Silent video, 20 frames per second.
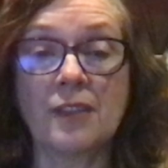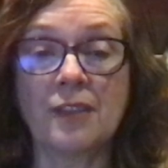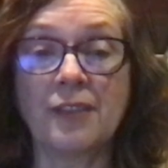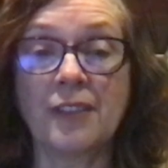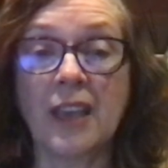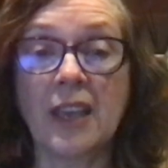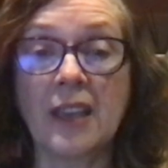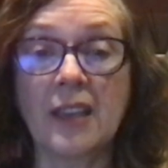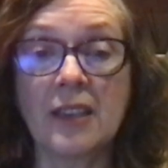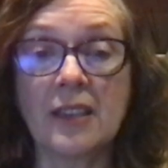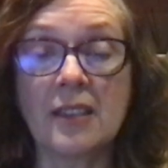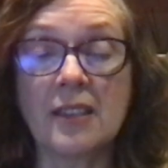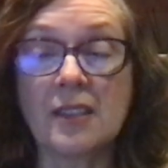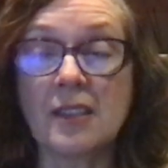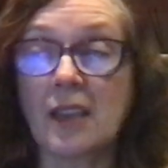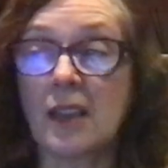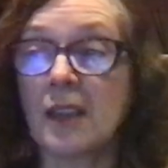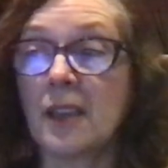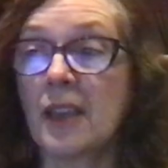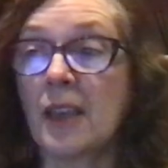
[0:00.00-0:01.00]
Vagus,
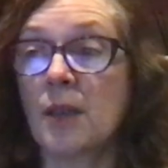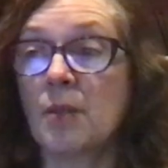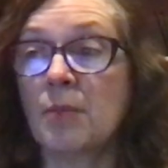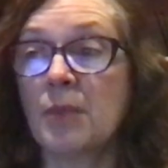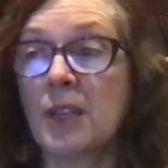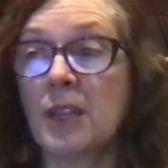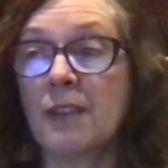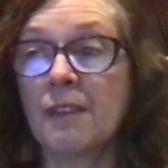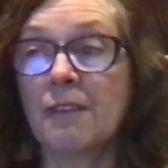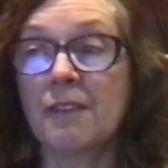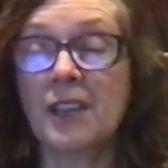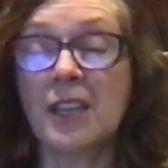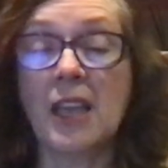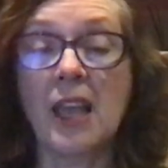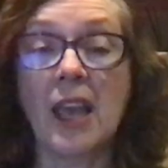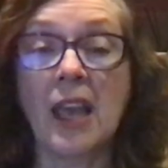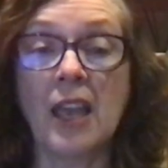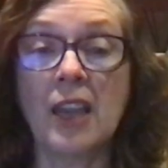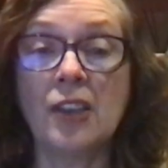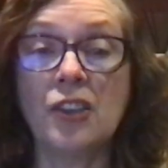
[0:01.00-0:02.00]
again, being V
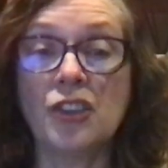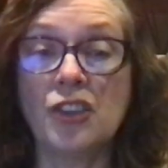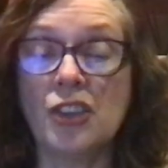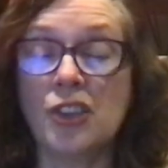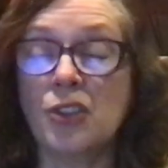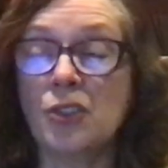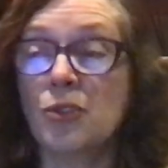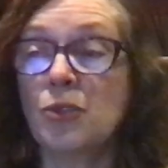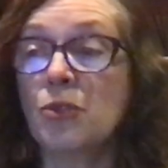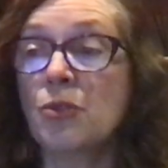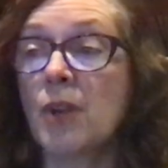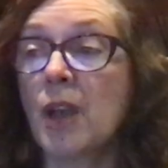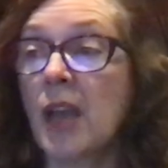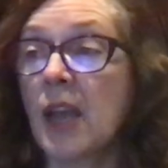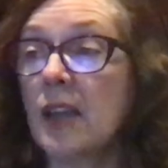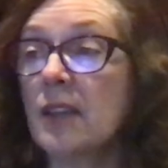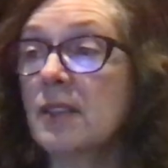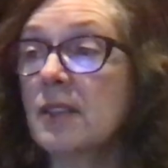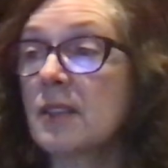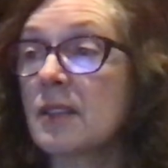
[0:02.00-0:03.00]
A G U
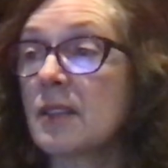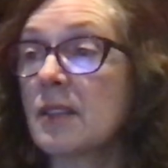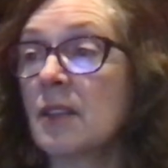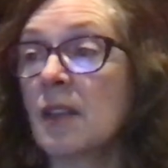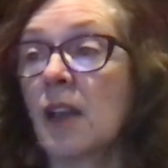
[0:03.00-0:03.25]
S,